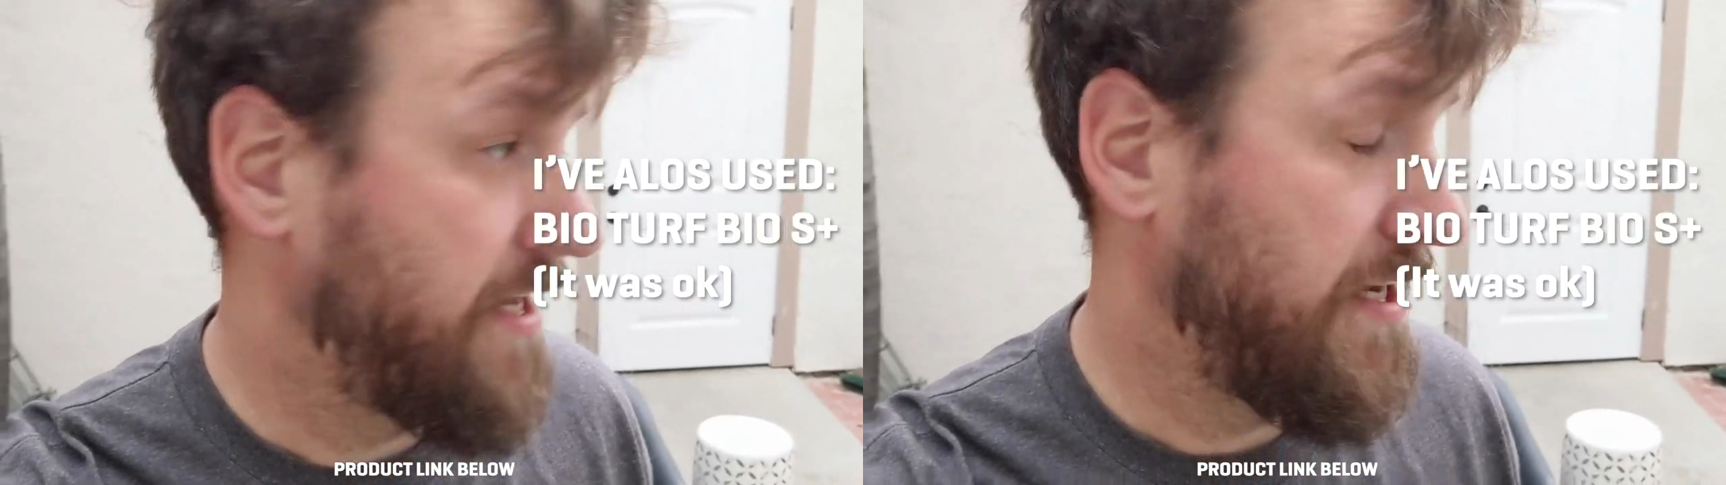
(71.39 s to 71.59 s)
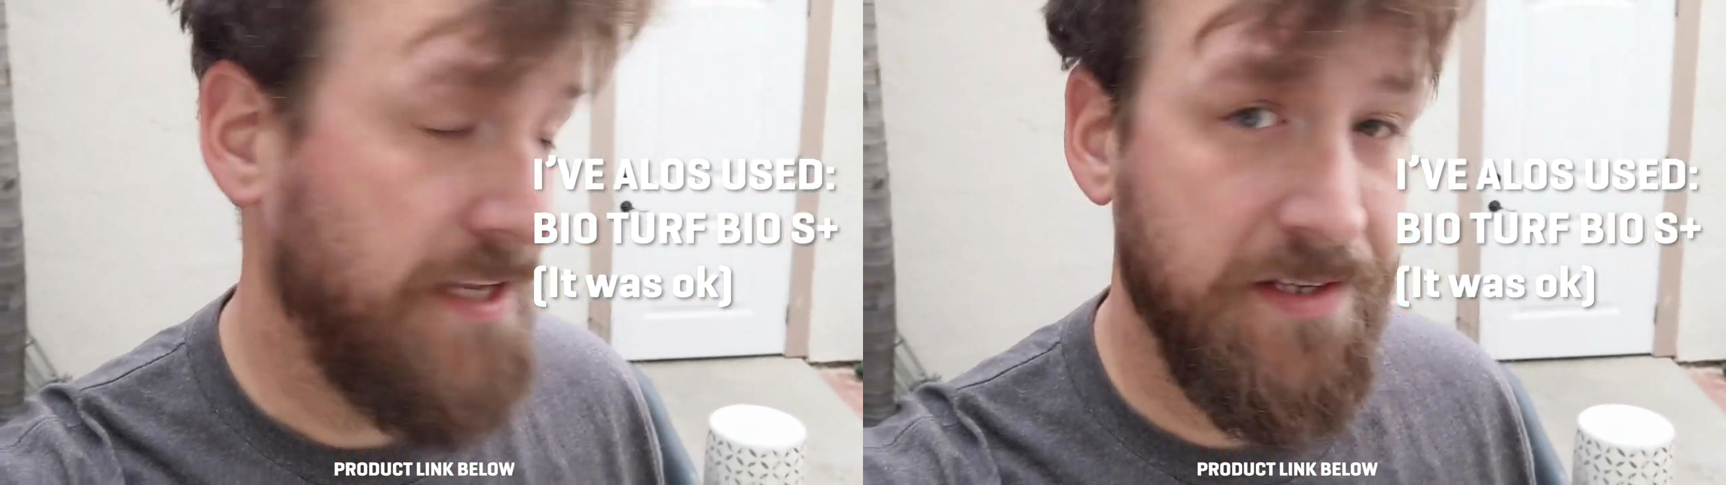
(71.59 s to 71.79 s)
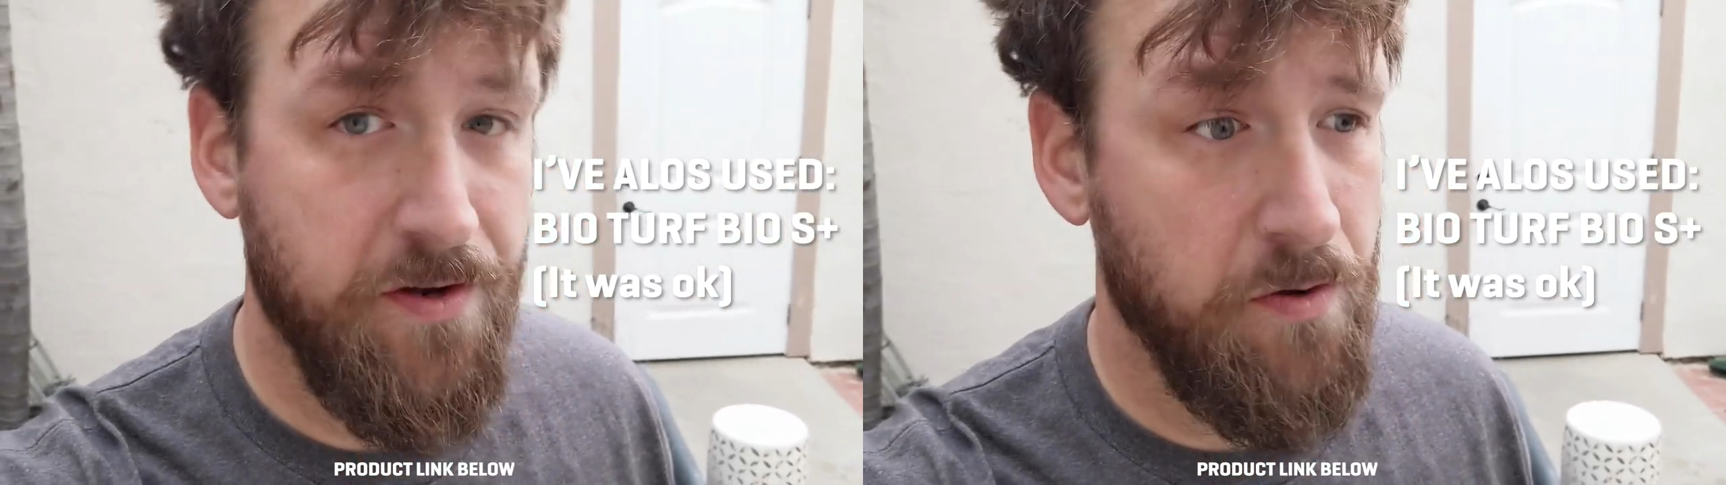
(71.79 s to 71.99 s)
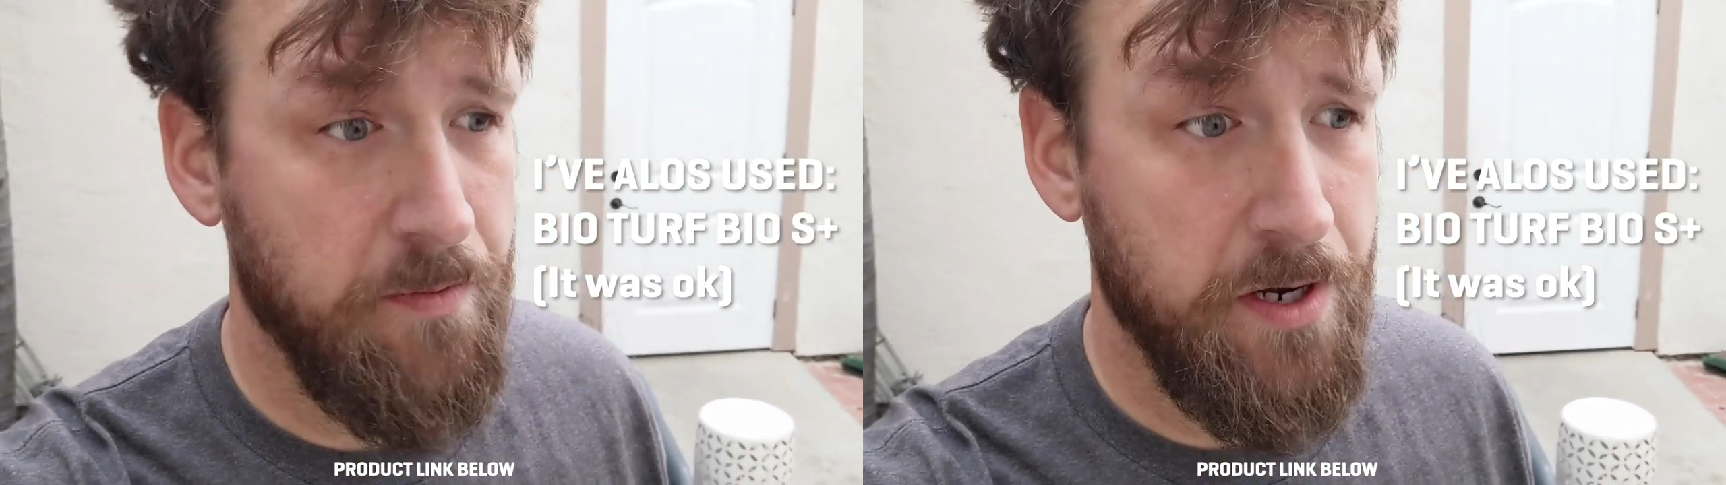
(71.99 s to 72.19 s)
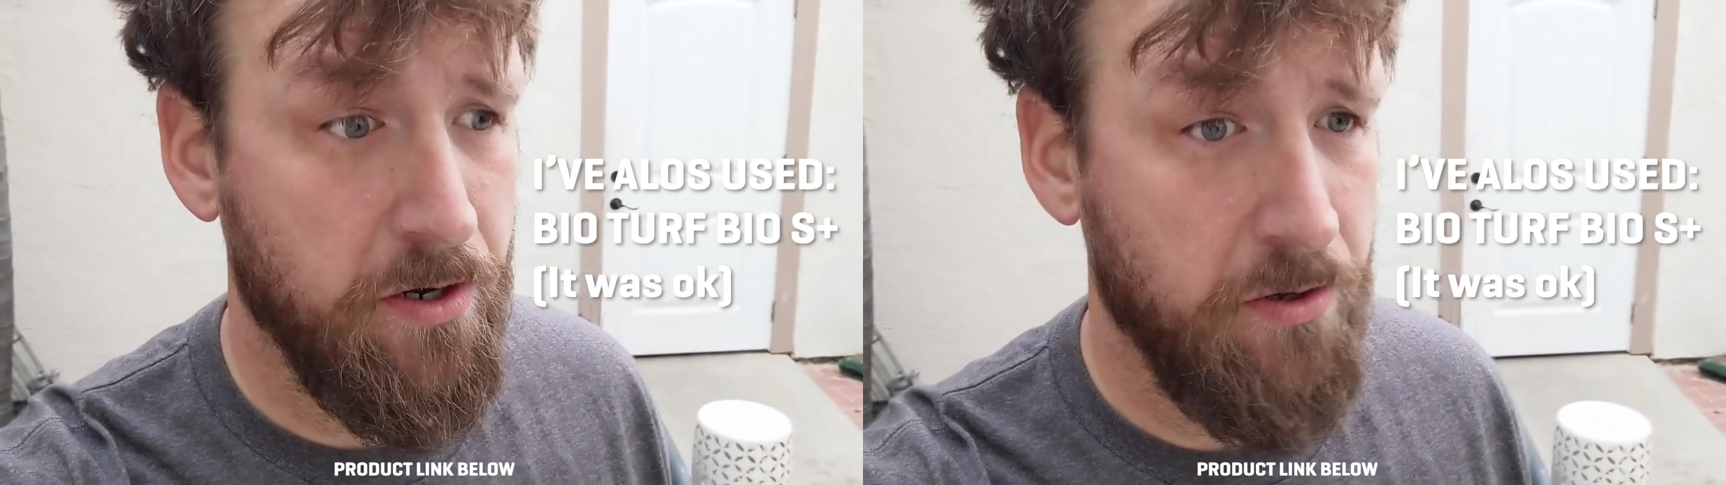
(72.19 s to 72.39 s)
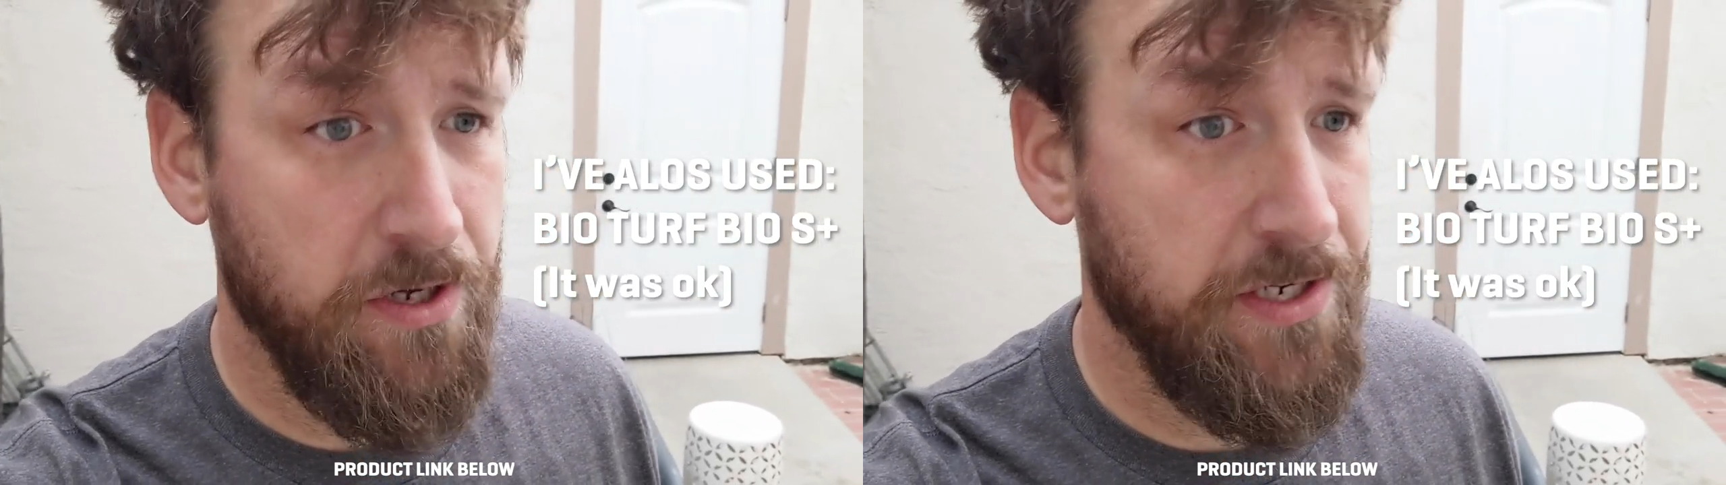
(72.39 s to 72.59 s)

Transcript: it is no miracle.